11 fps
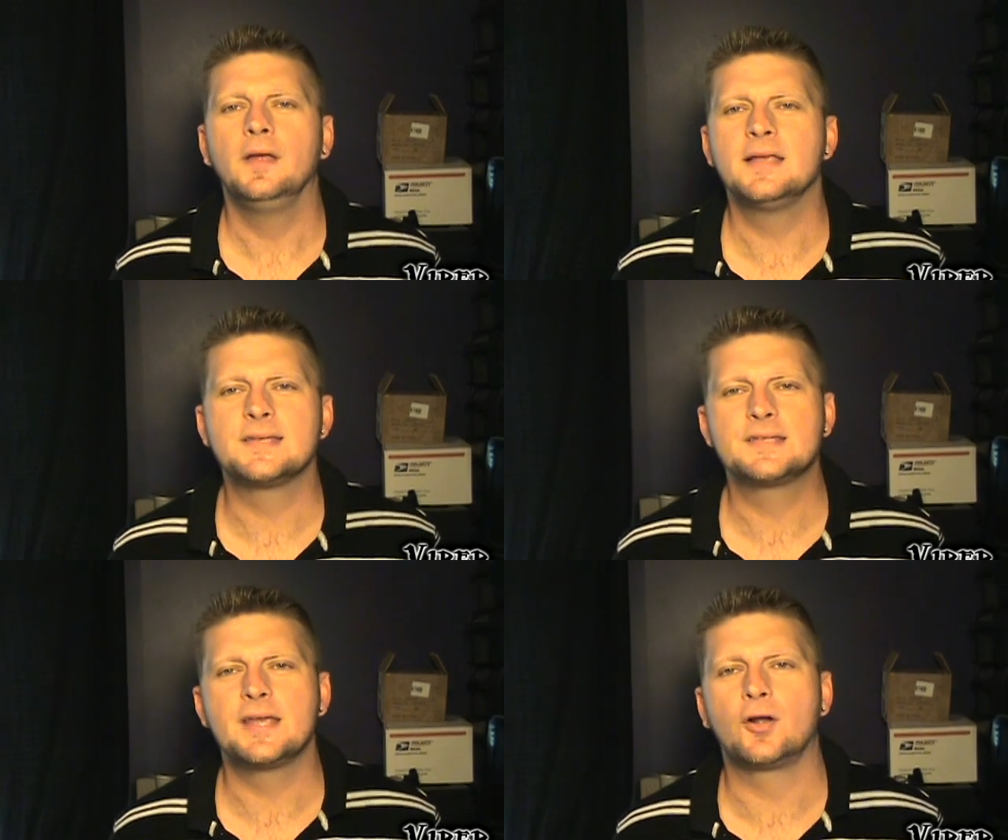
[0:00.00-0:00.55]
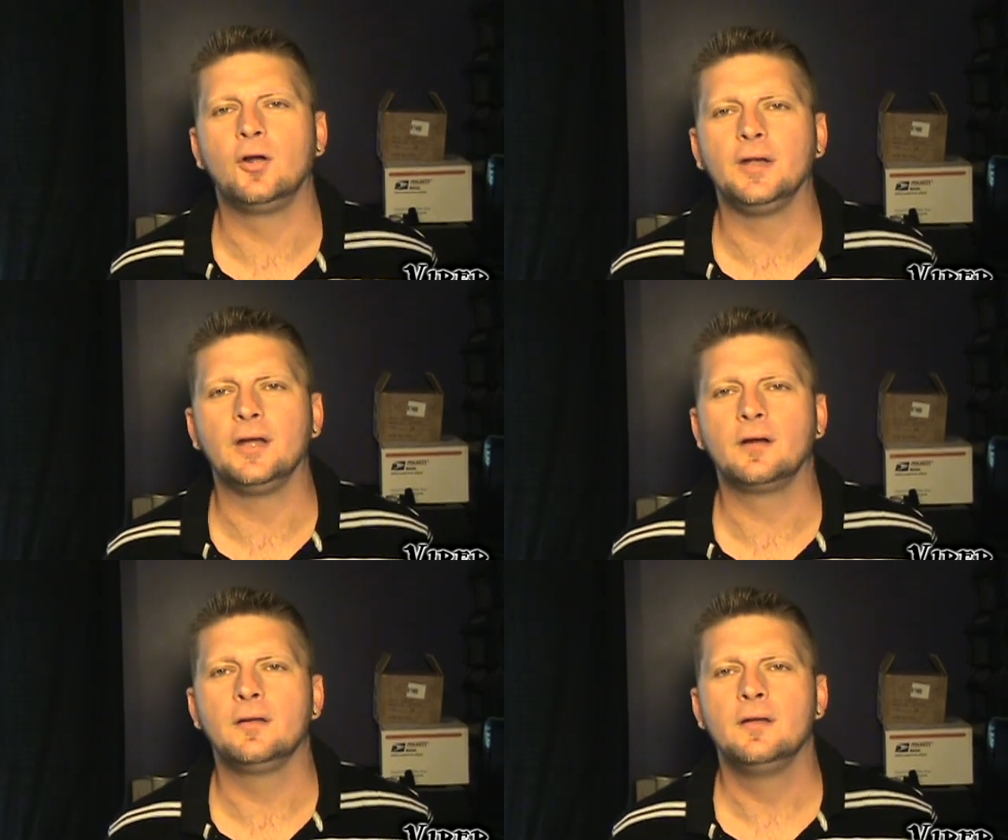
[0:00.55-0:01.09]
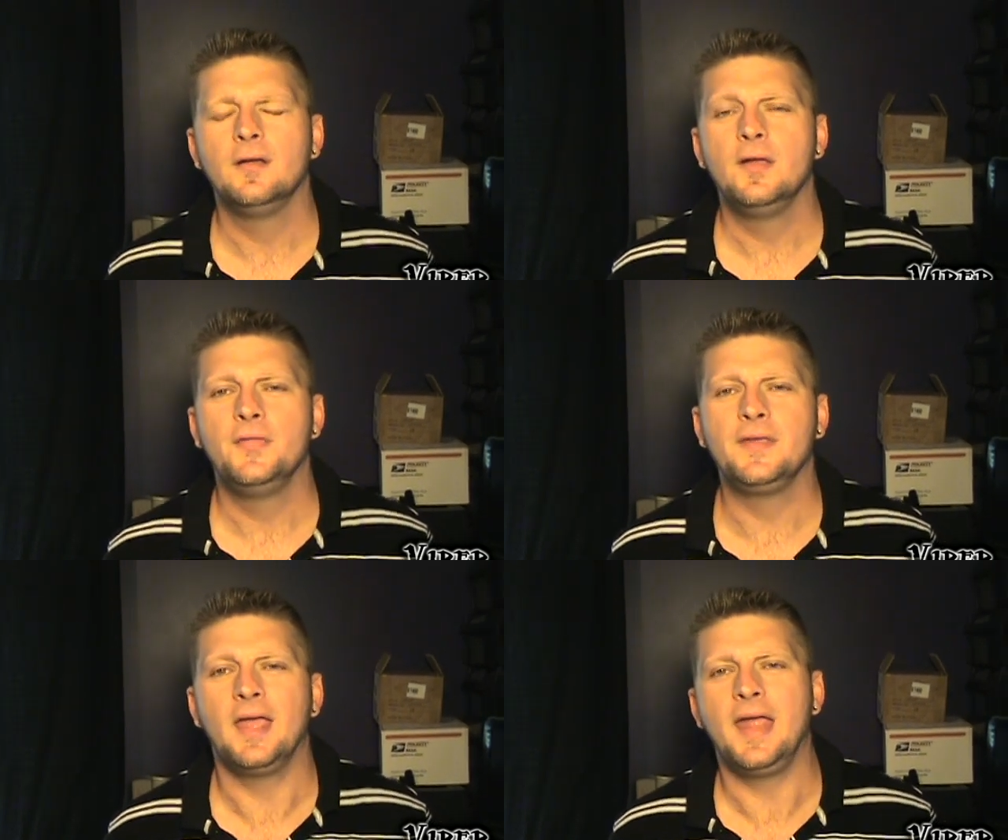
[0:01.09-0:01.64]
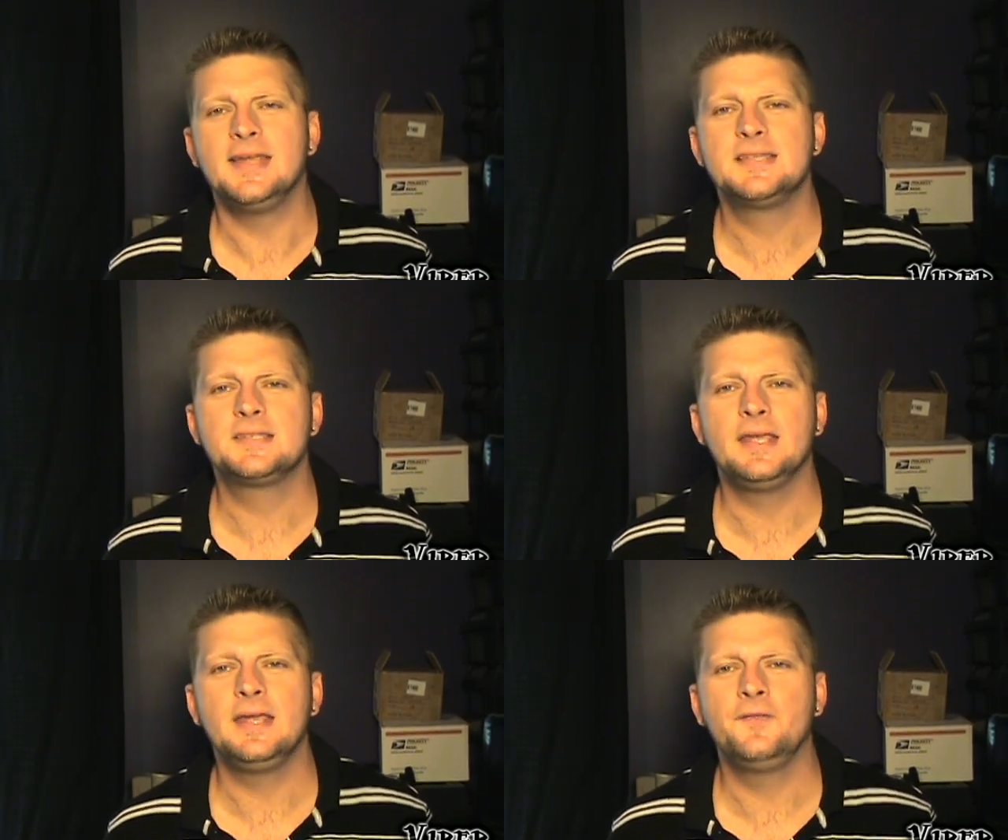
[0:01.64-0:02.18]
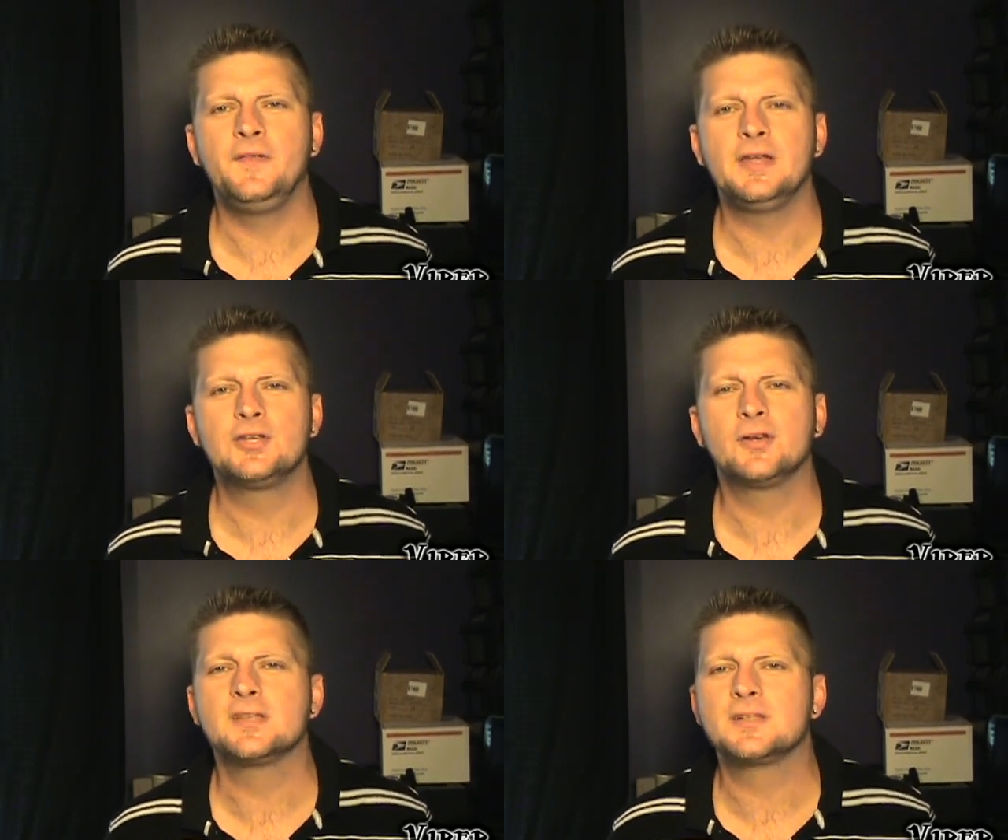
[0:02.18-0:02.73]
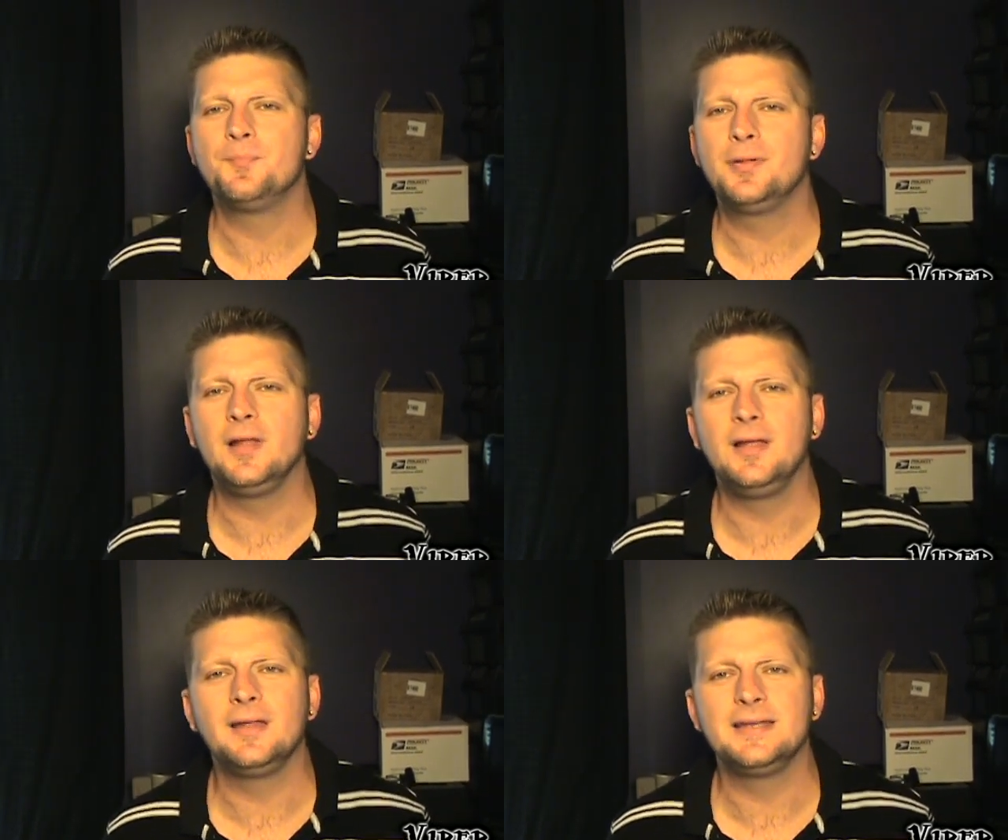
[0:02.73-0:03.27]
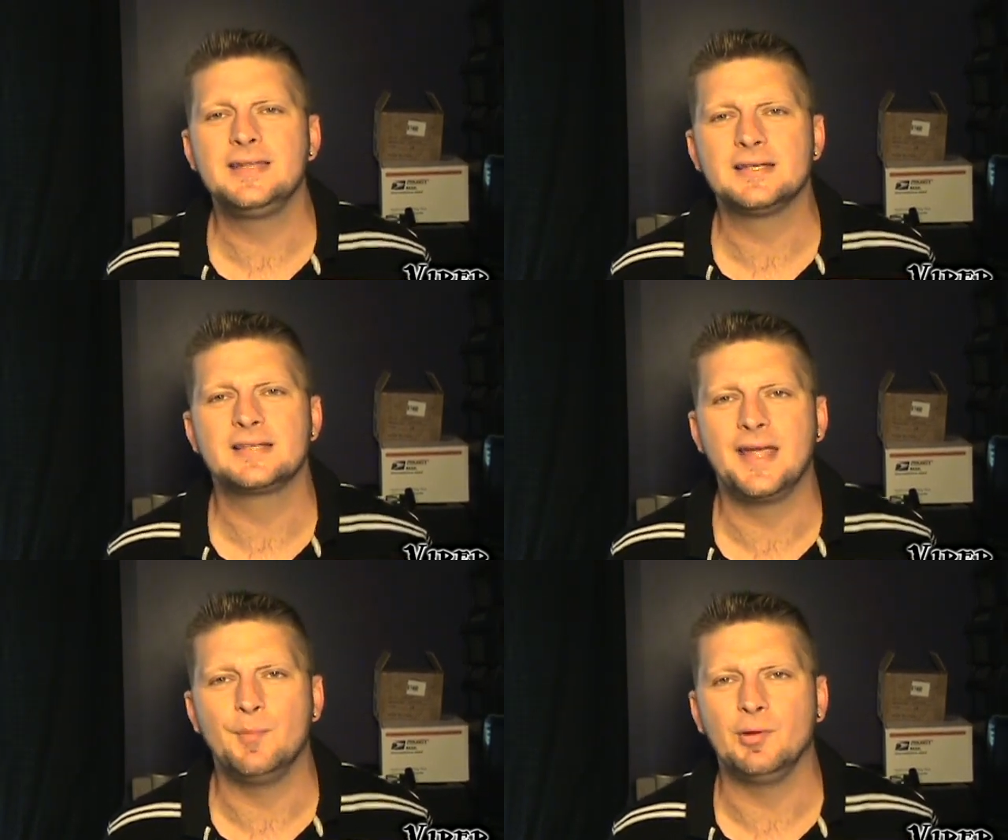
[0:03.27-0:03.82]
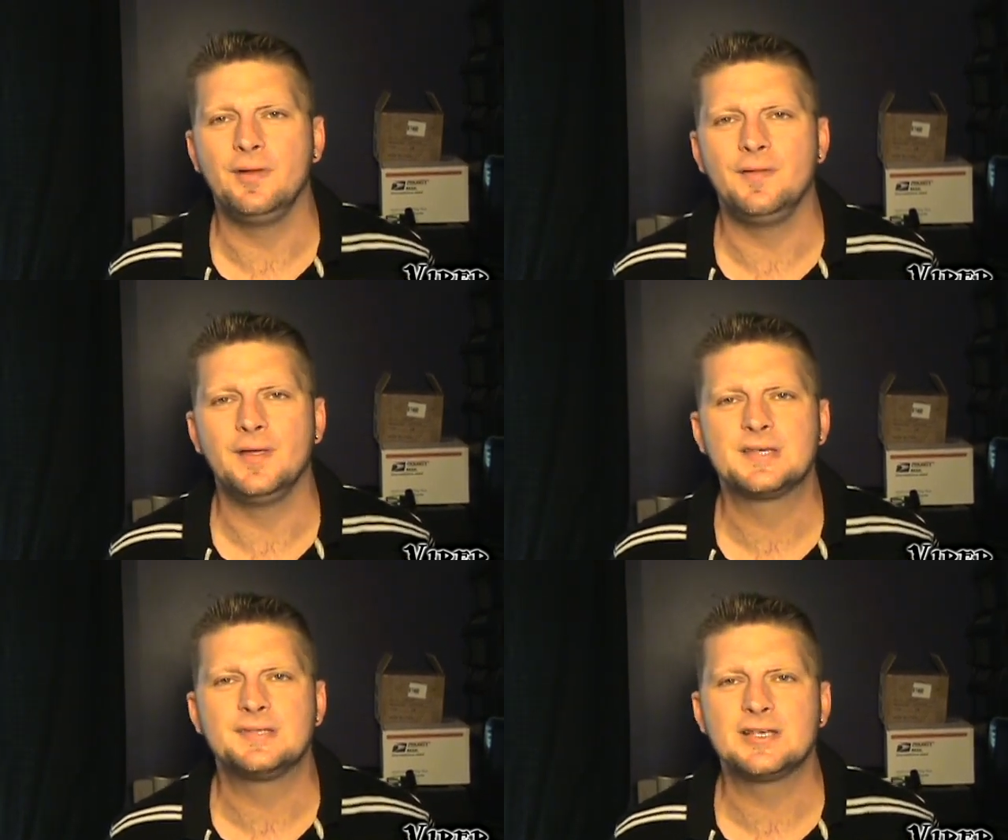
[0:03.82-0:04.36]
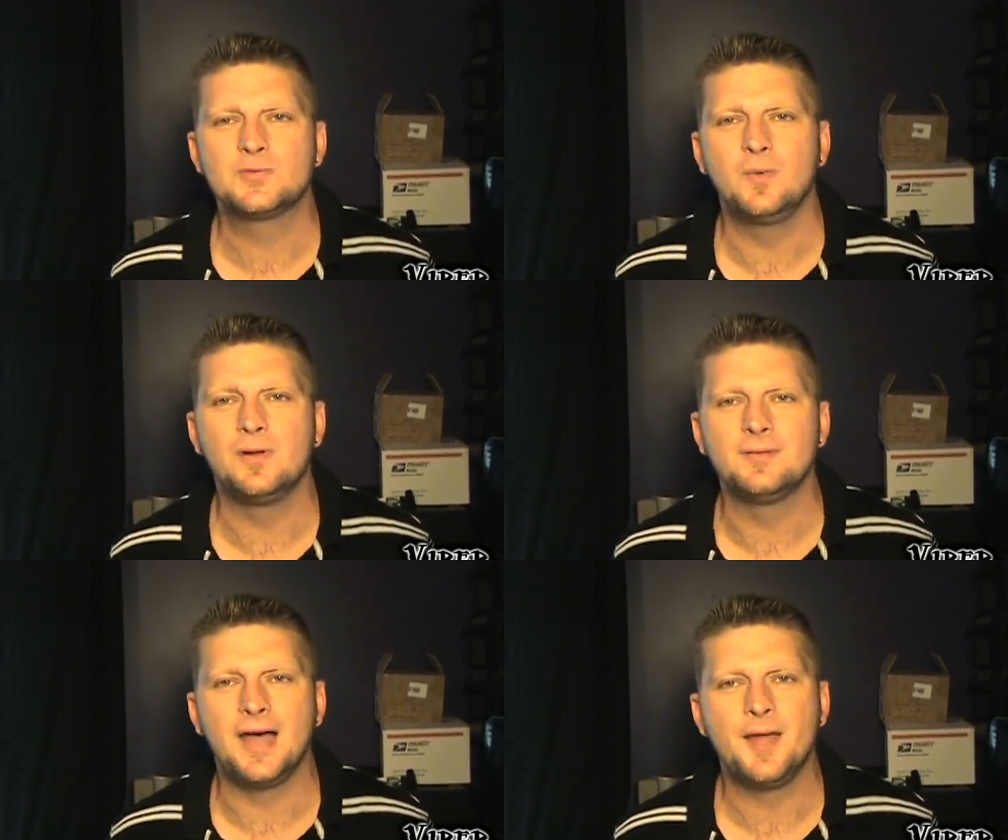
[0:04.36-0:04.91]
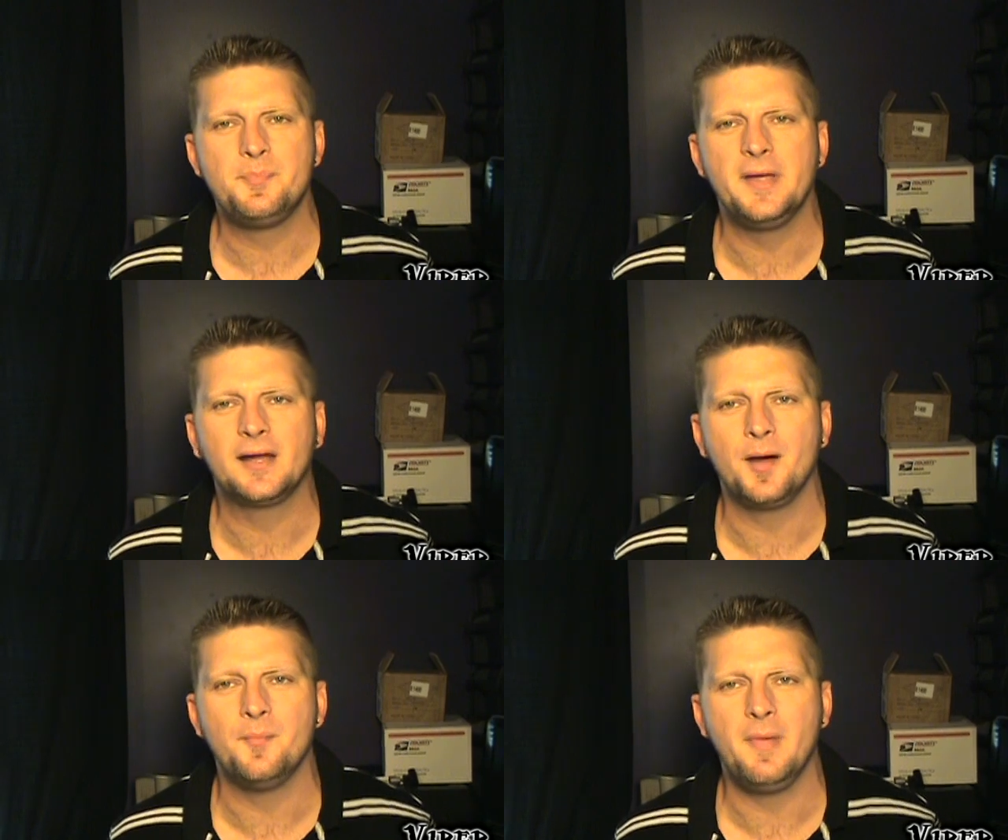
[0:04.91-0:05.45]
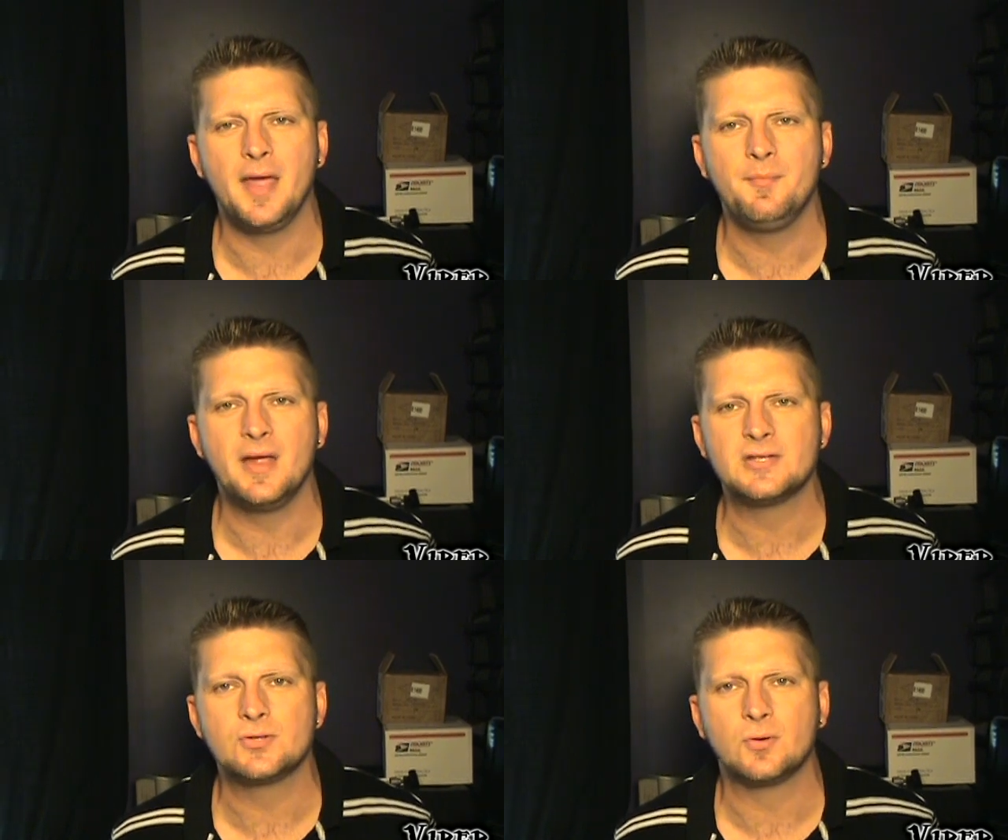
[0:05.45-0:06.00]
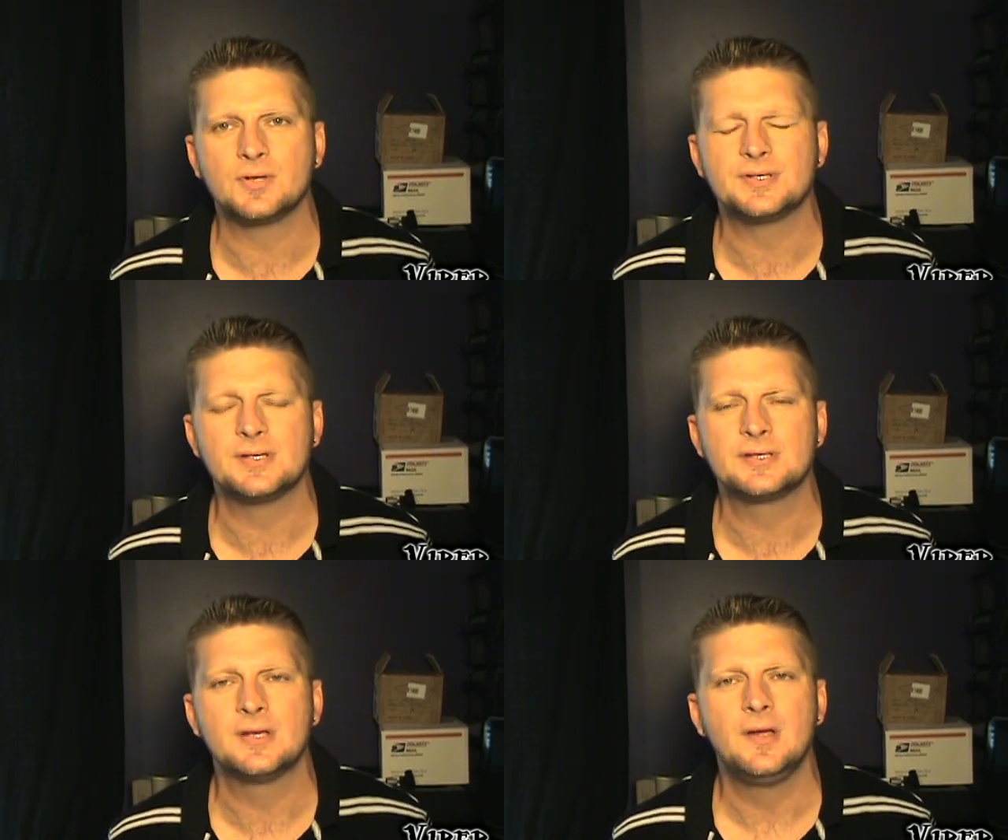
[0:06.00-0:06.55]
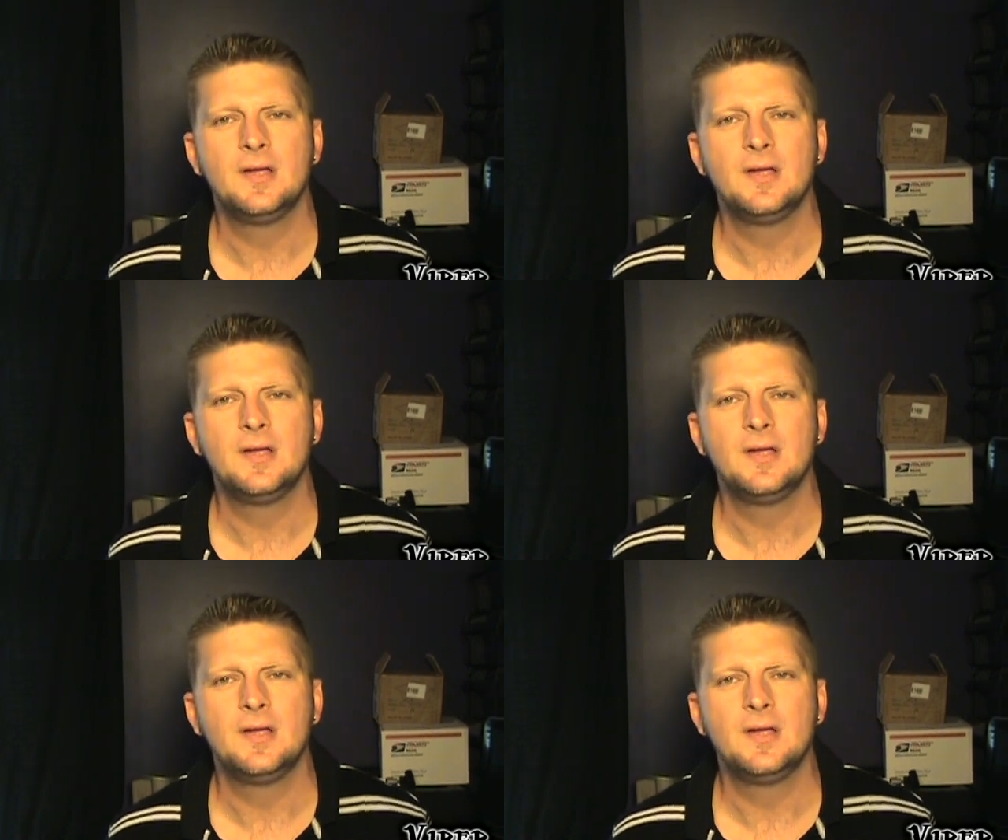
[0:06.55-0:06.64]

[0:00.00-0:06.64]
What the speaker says: As I said earlier, the AC feature is completely disabled in this. This will not pick up man-made sources,